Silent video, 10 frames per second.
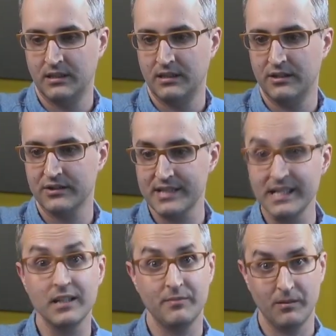you'll see it
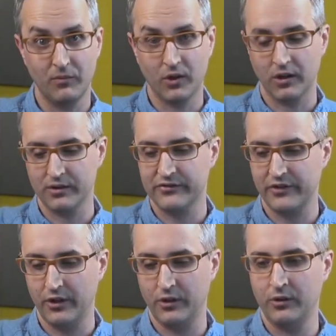a bit more.
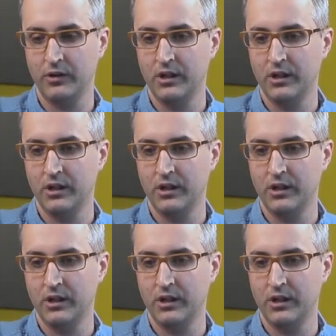So